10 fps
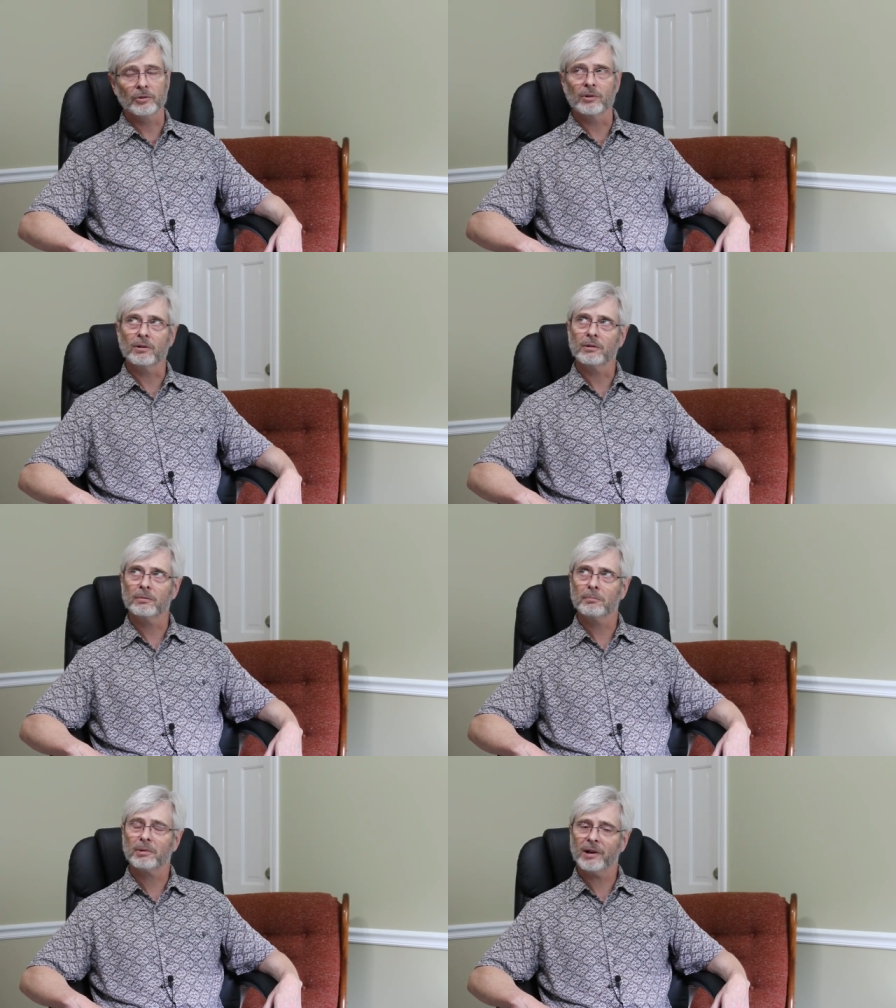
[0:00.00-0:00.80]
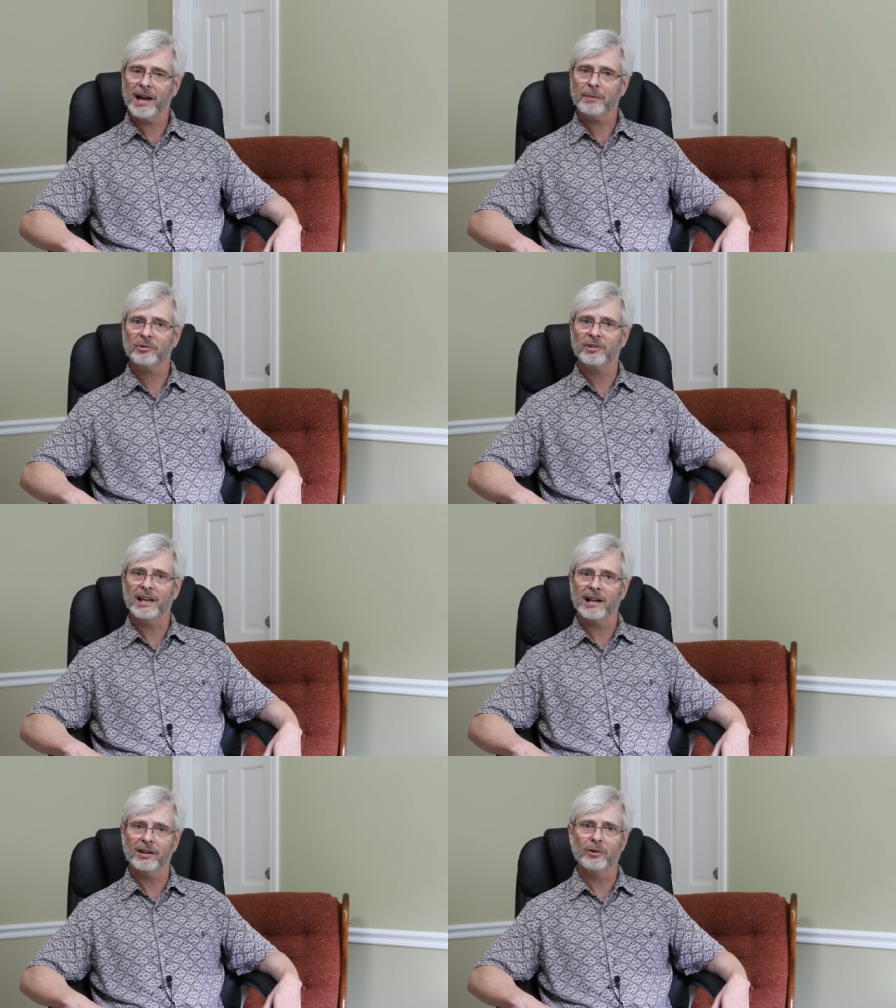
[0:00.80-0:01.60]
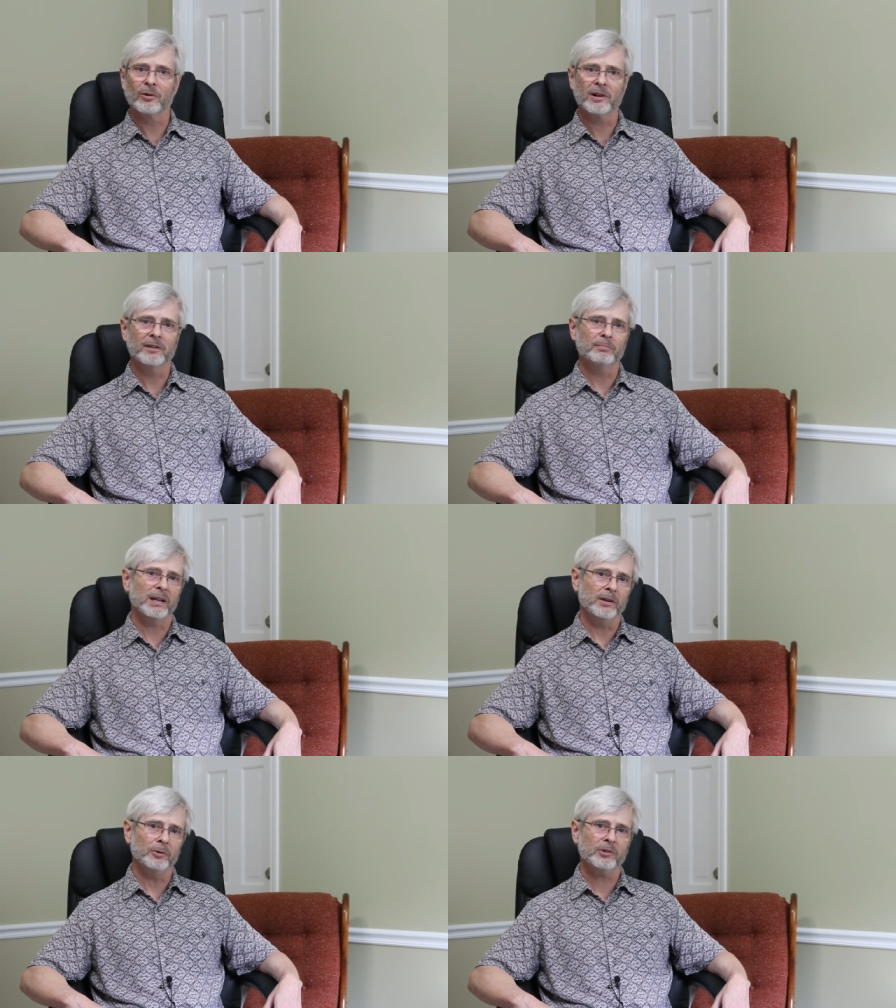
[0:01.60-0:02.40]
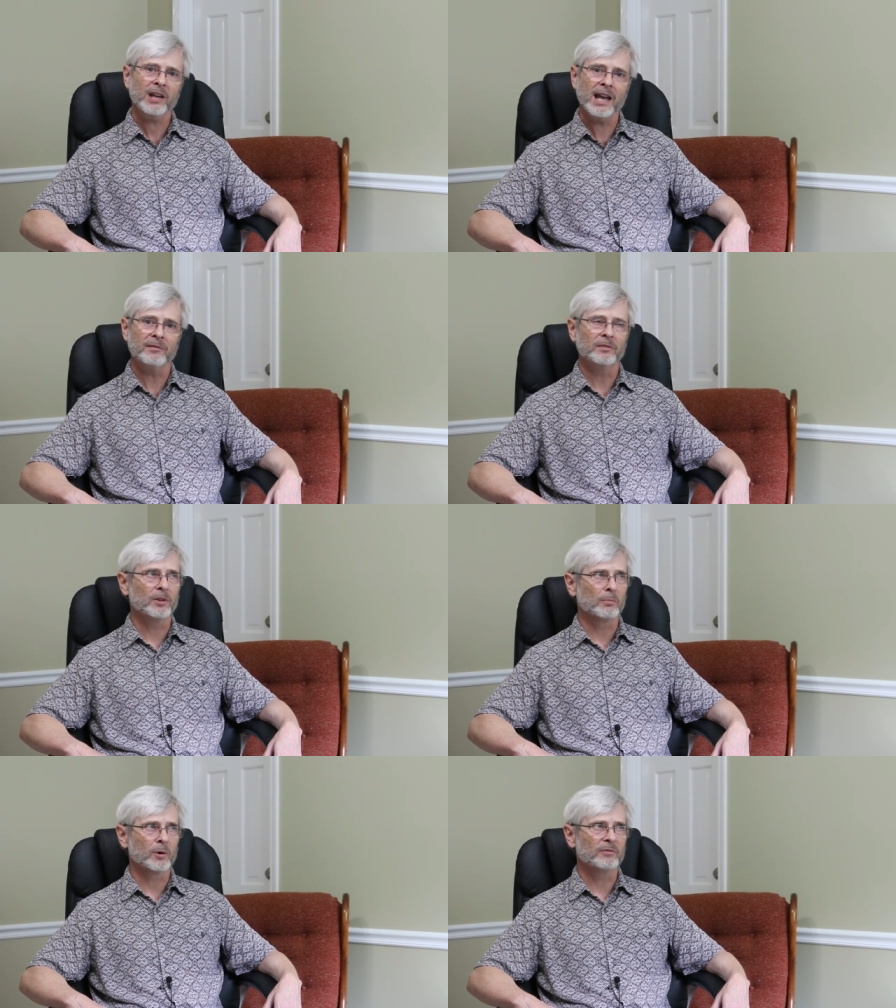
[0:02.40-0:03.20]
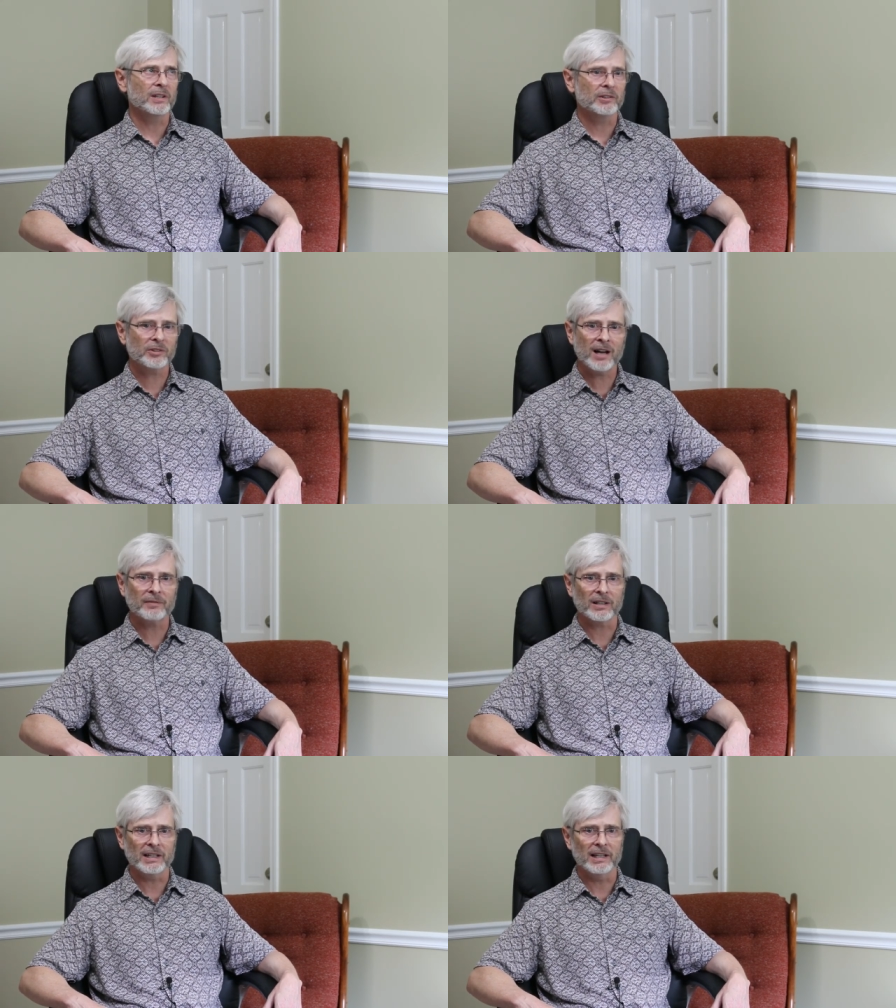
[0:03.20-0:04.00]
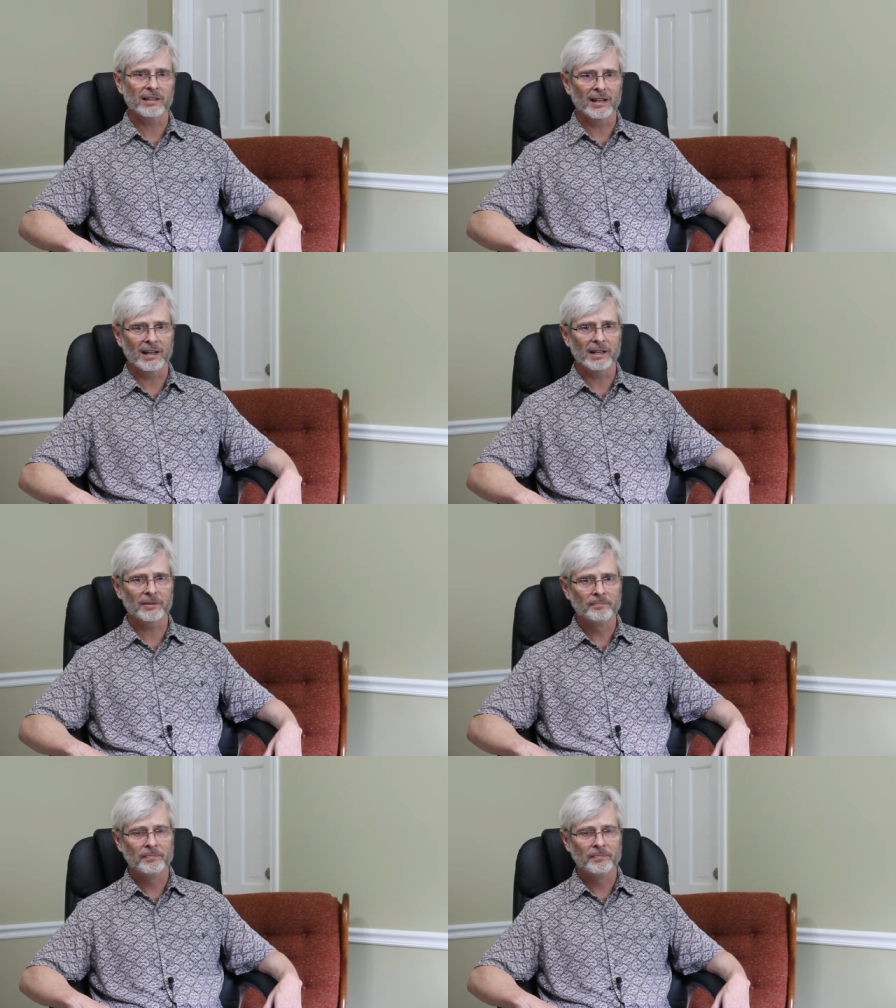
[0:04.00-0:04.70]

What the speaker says: or perhaps the allegory of Plato's cave if you're more philosophically inclined.